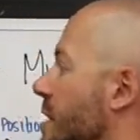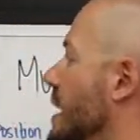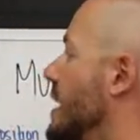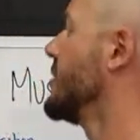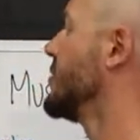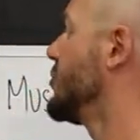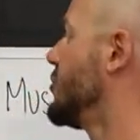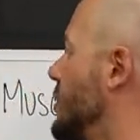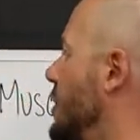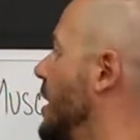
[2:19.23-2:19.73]

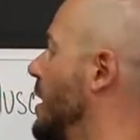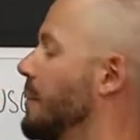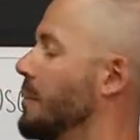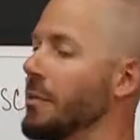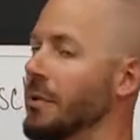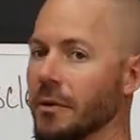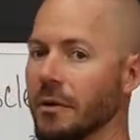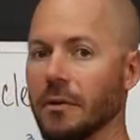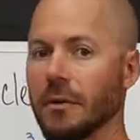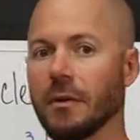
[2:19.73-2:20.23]
and jump.
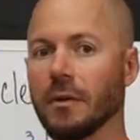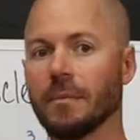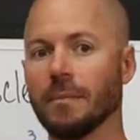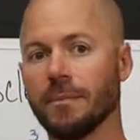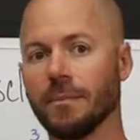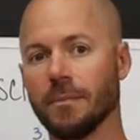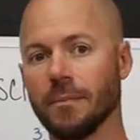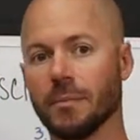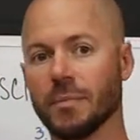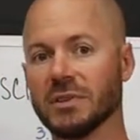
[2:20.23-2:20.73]

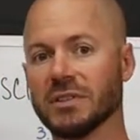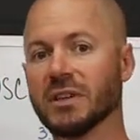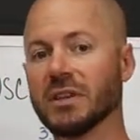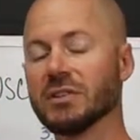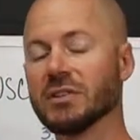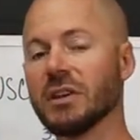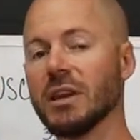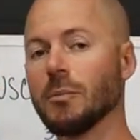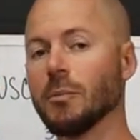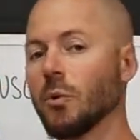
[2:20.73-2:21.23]

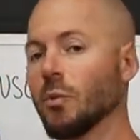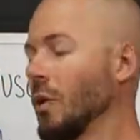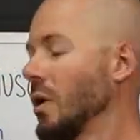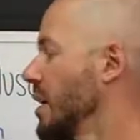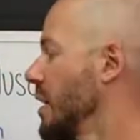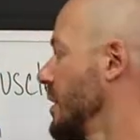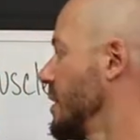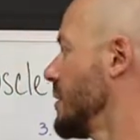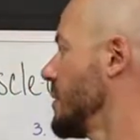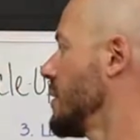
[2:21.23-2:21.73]
Position number
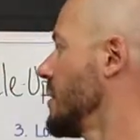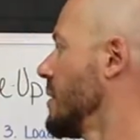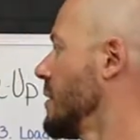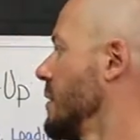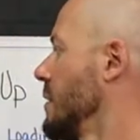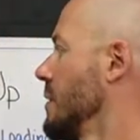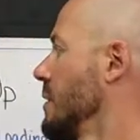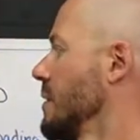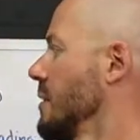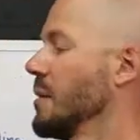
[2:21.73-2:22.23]
1.
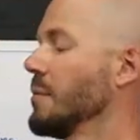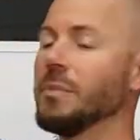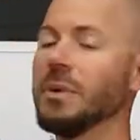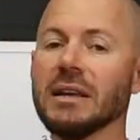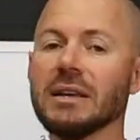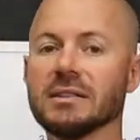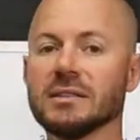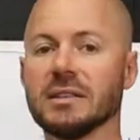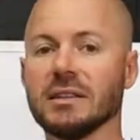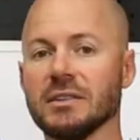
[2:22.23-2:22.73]
The
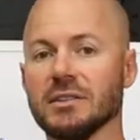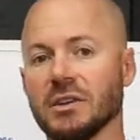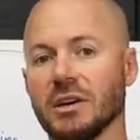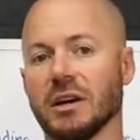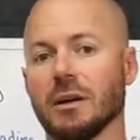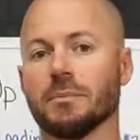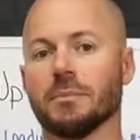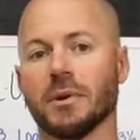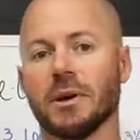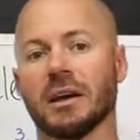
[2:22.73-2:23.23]
BC
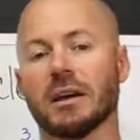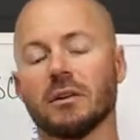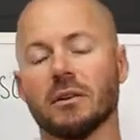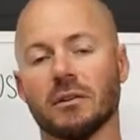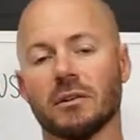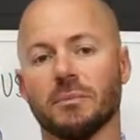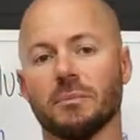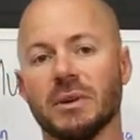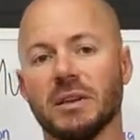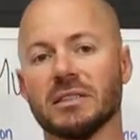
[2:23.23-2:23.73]
jump. I call
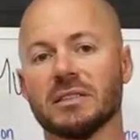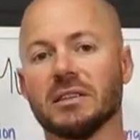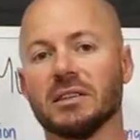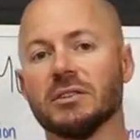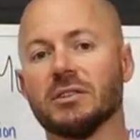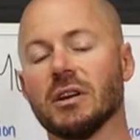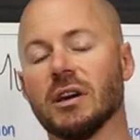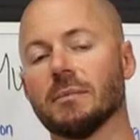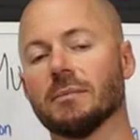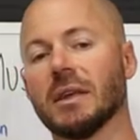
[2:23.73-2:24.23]
it the BC
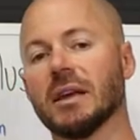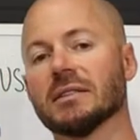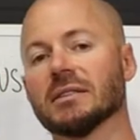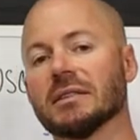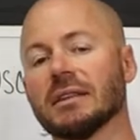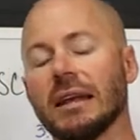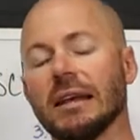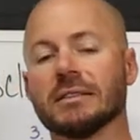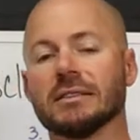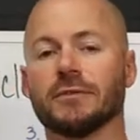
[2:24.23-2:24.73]
jump. That
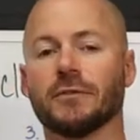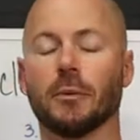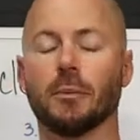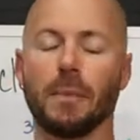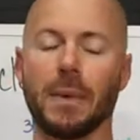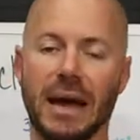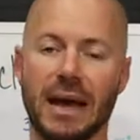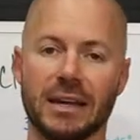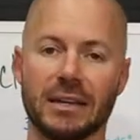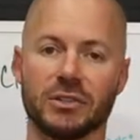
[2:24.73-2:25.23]
stands for
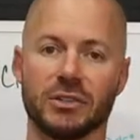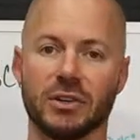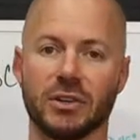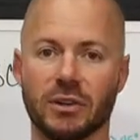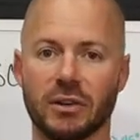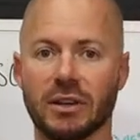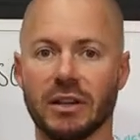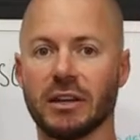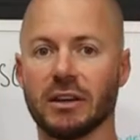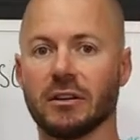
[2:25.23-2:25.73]
bad
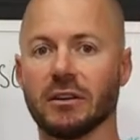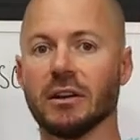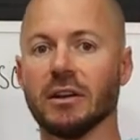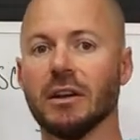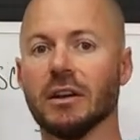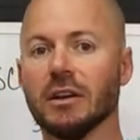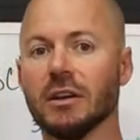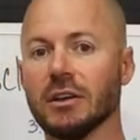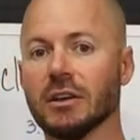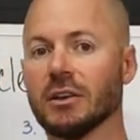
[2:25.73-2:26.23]
cheerleader.
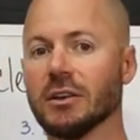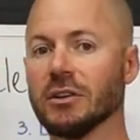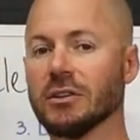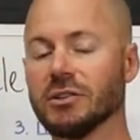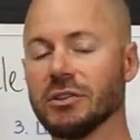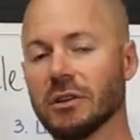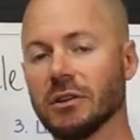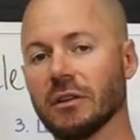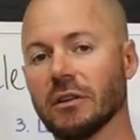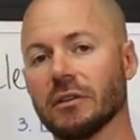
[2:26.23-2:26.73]
Good
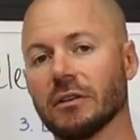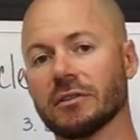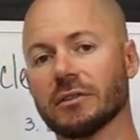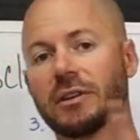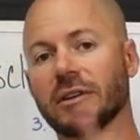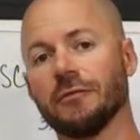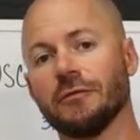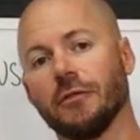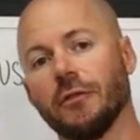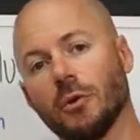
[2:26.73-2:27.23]
cheerleaders
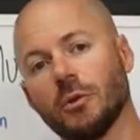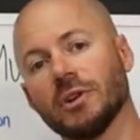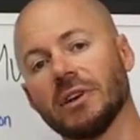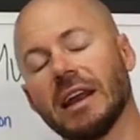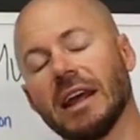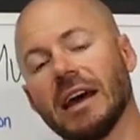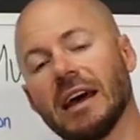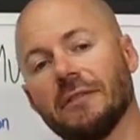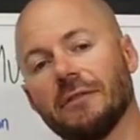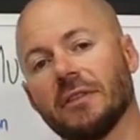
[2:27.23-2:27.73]
can fold in
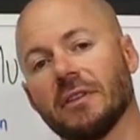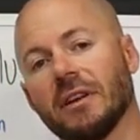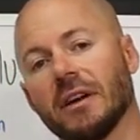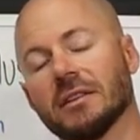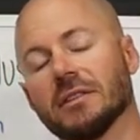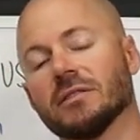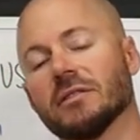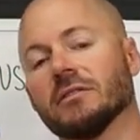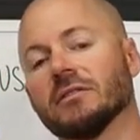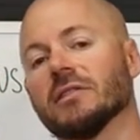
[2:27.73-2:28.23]
half and
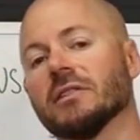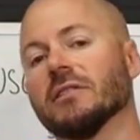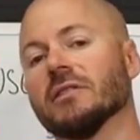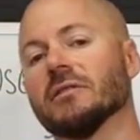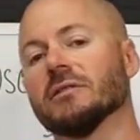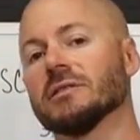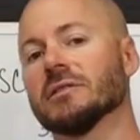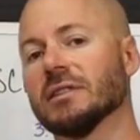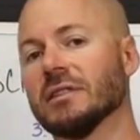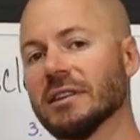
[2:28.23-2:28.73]
touch their
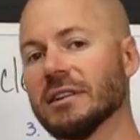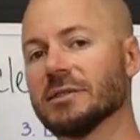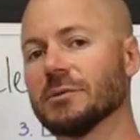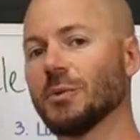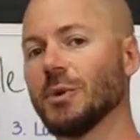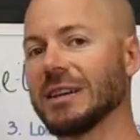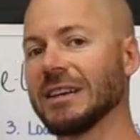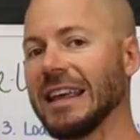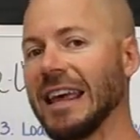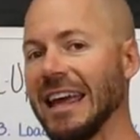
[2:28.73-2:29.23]
toes. This
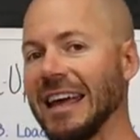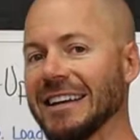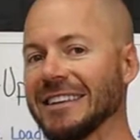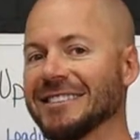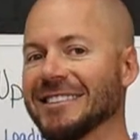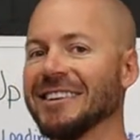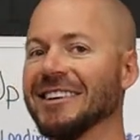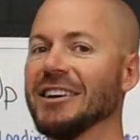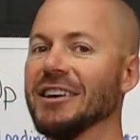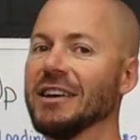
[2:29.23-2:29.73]
one
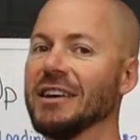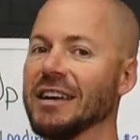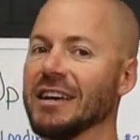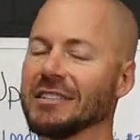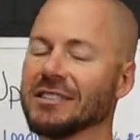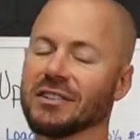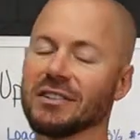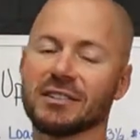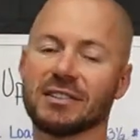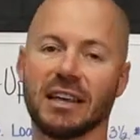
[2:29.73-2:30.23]
can't.
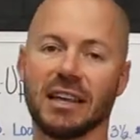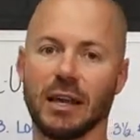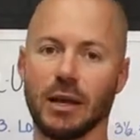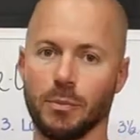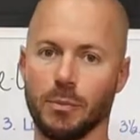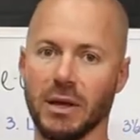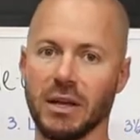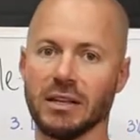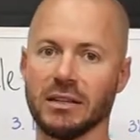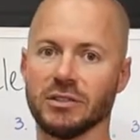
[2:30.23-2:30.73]
It's just a hip
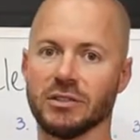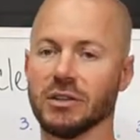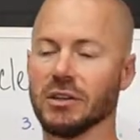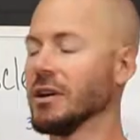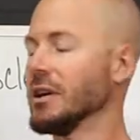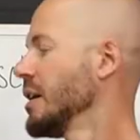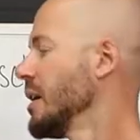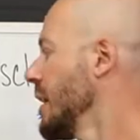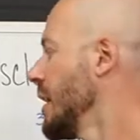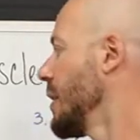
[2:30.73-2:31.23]
hinge.
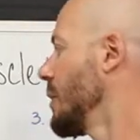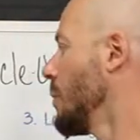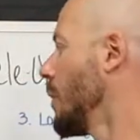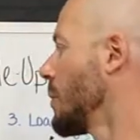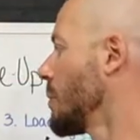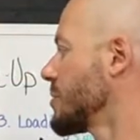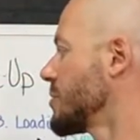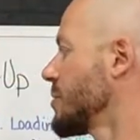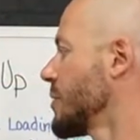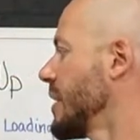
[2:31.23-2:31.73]
And what
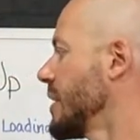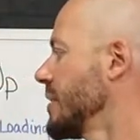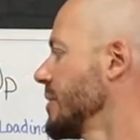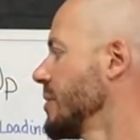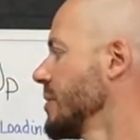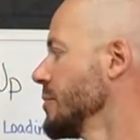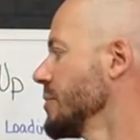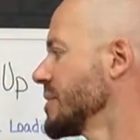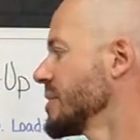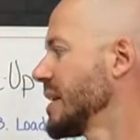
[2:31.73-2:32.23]
we're trying to
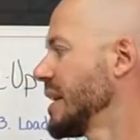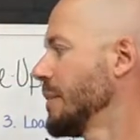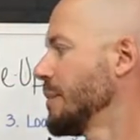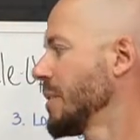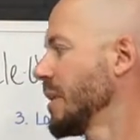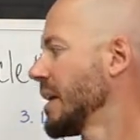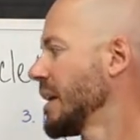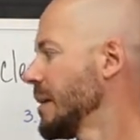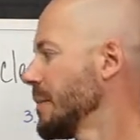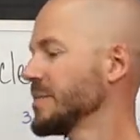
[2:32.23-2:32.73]
do is keep
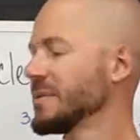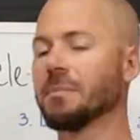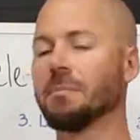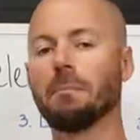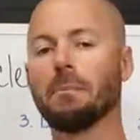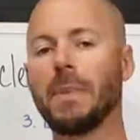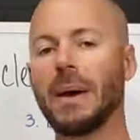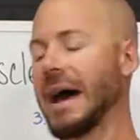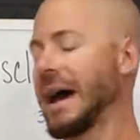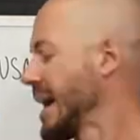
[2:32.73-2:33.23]
the hips
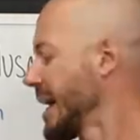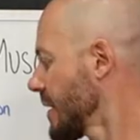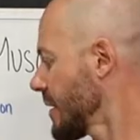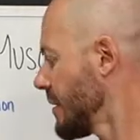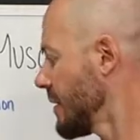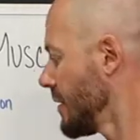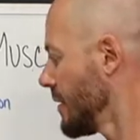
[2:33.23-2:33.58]
back,